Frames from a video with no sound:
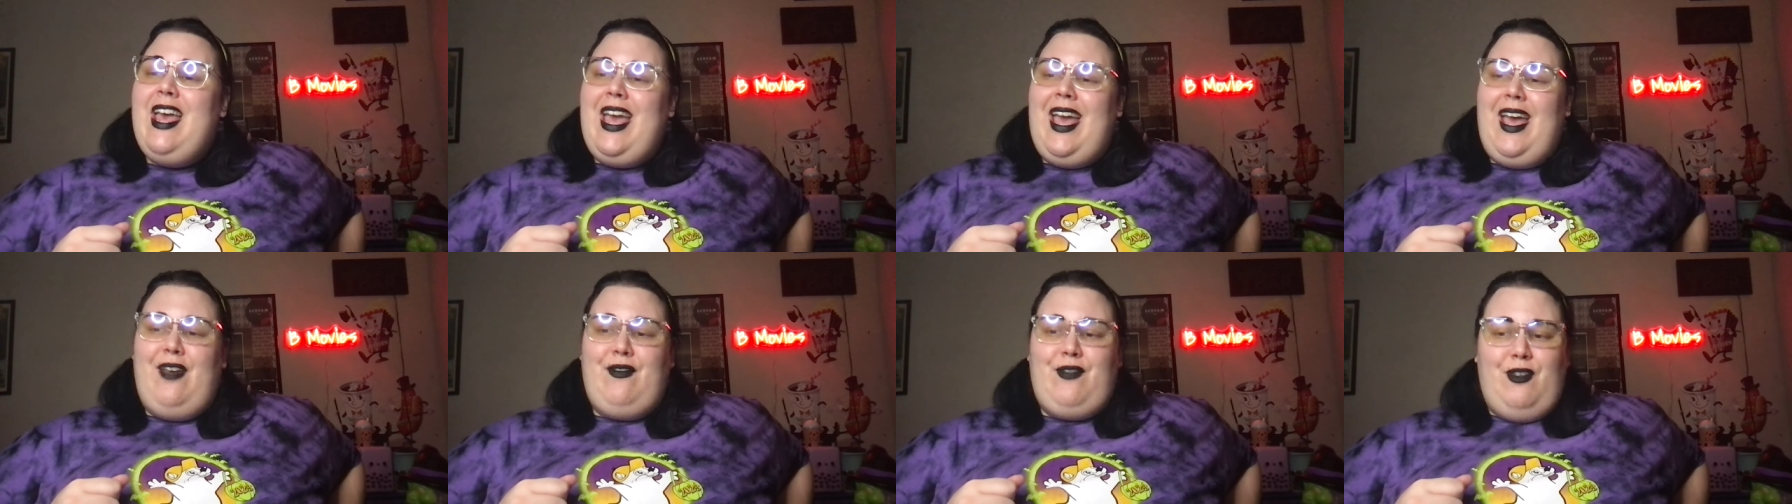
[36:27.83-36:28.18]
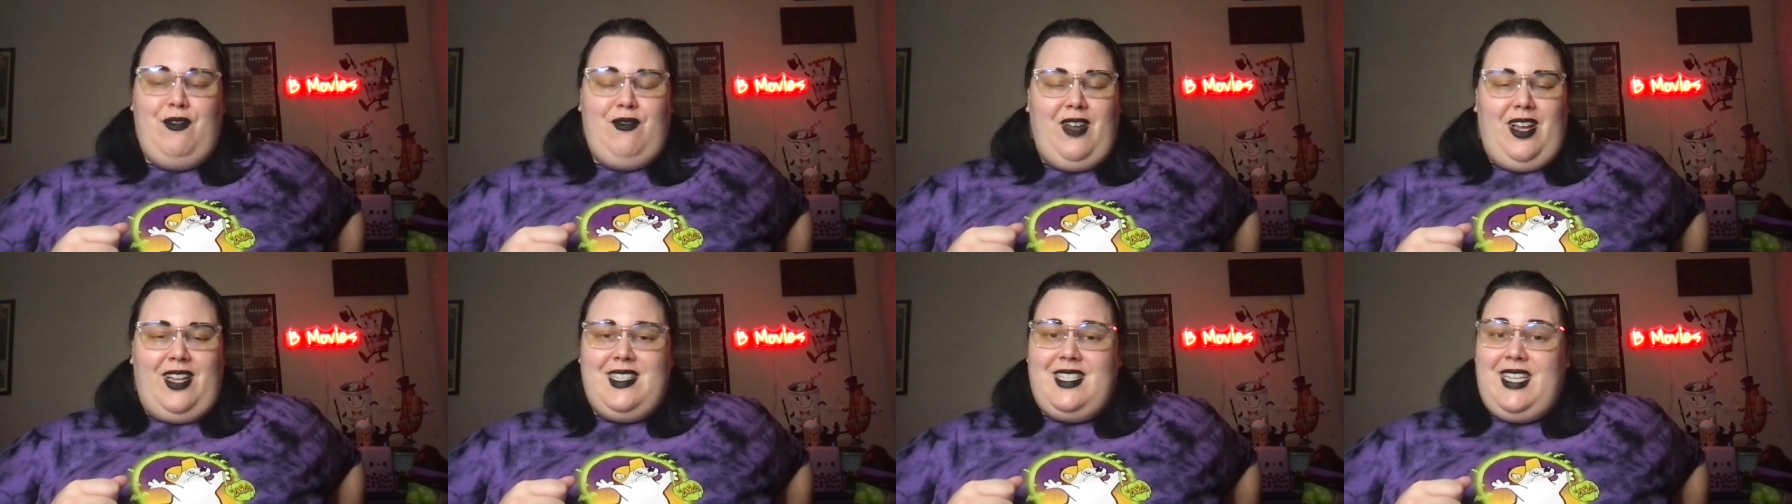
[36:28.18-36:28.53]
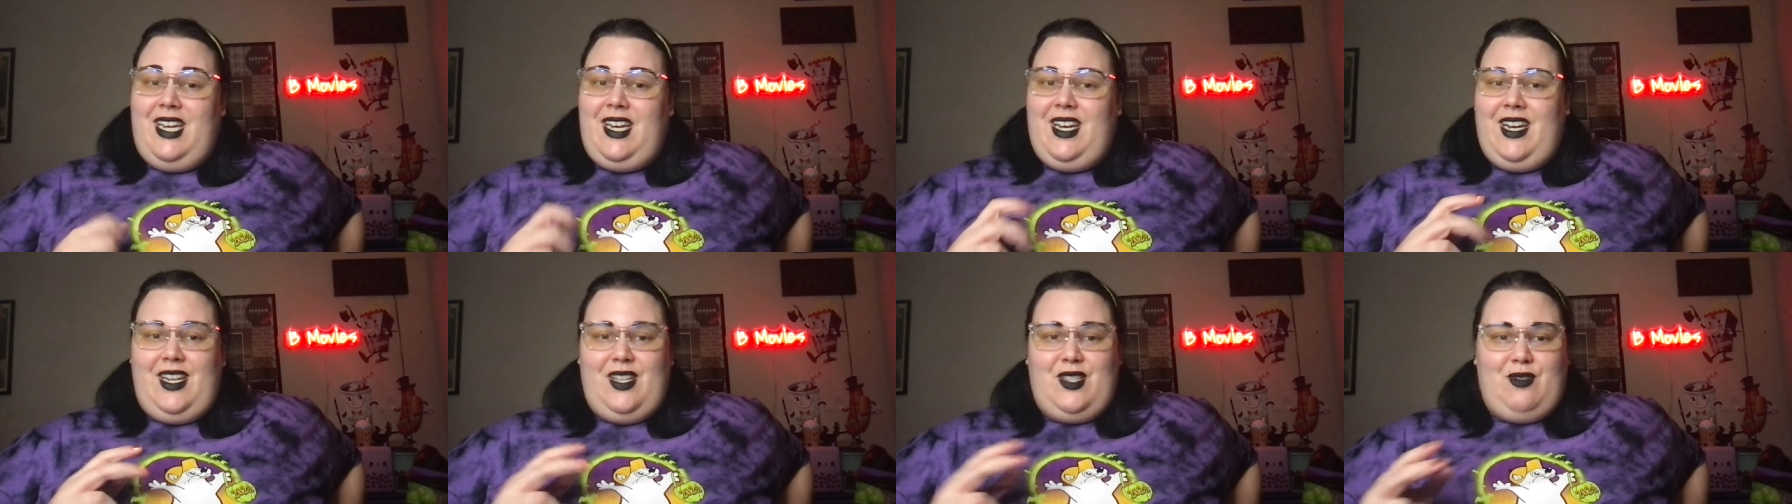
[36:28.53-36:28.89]
If you've not
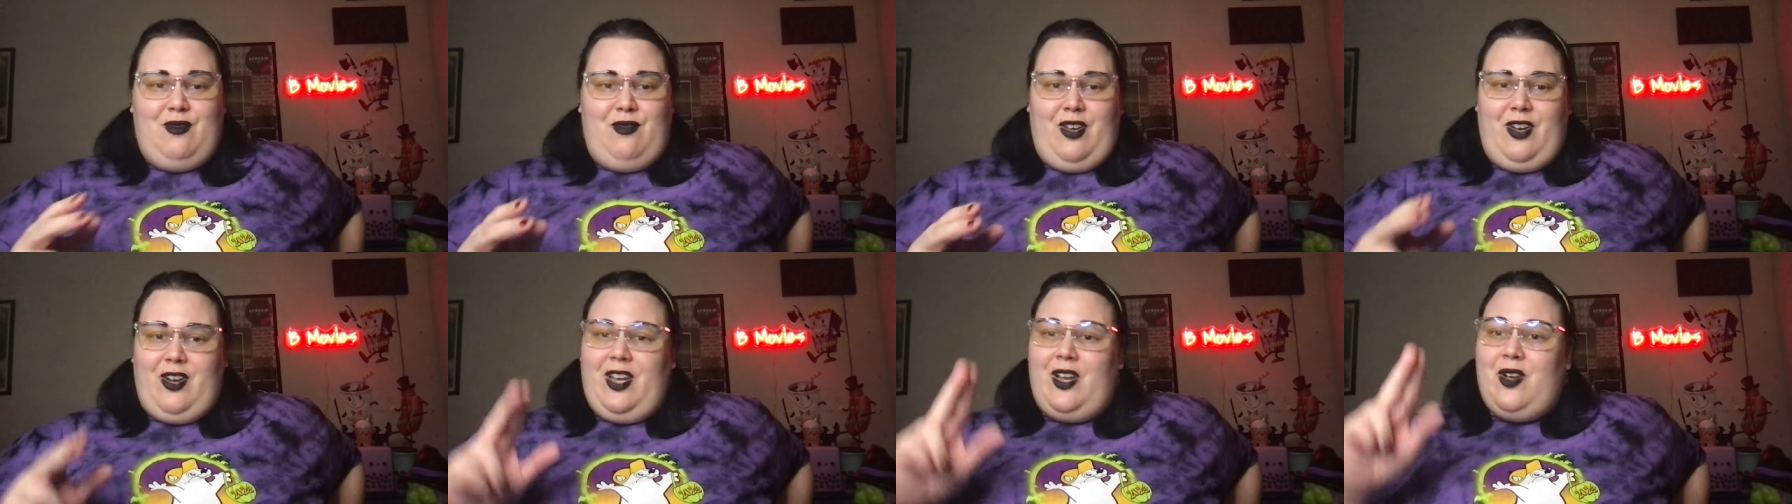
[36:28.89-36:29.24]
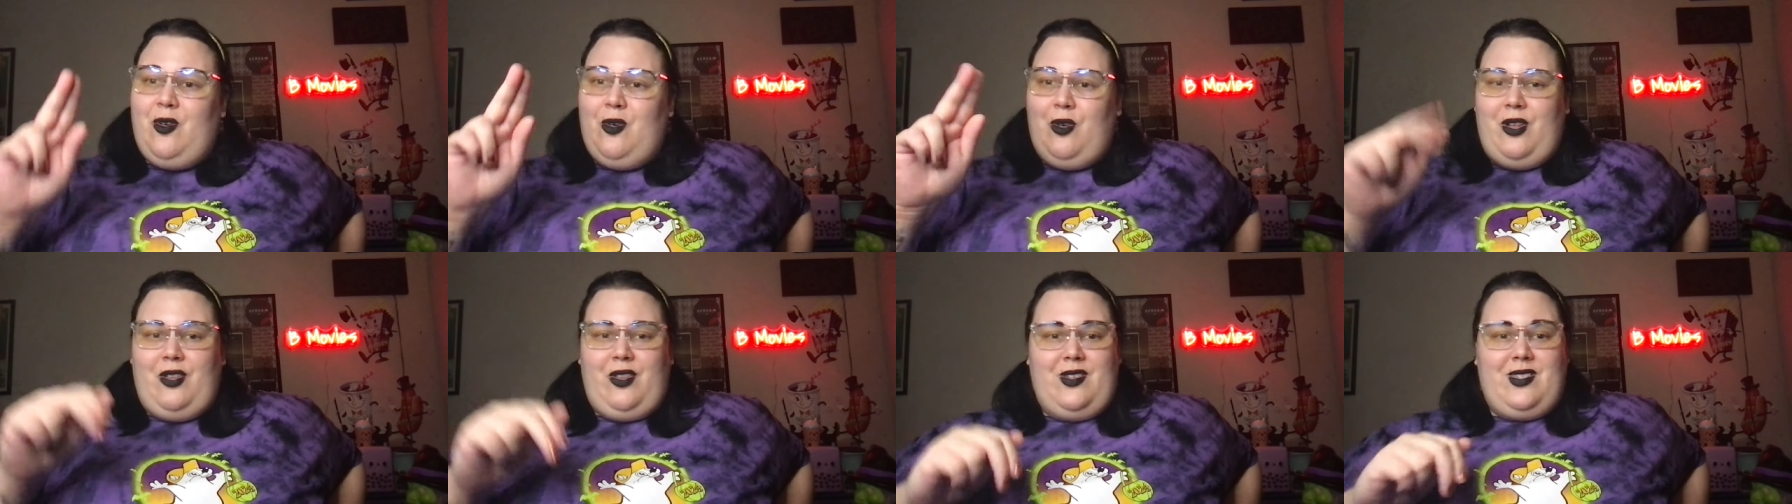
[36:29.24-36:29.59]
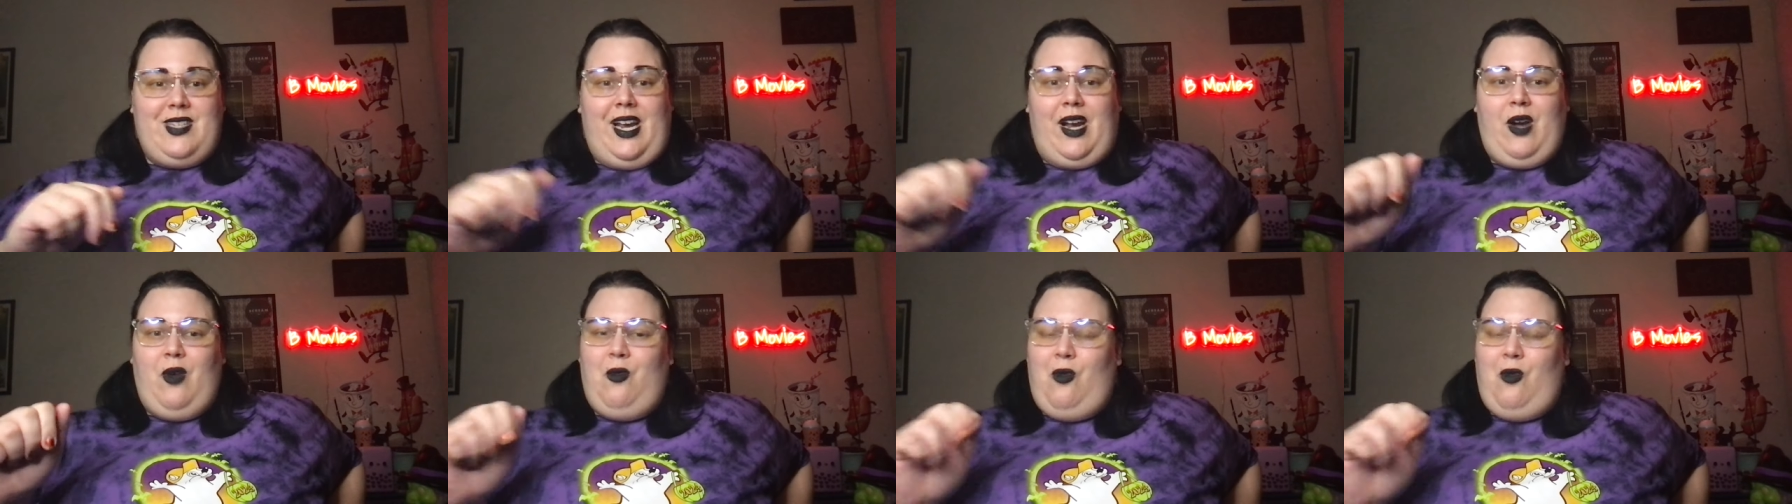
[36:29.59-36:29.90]
seen it, it's very cool. It looks like a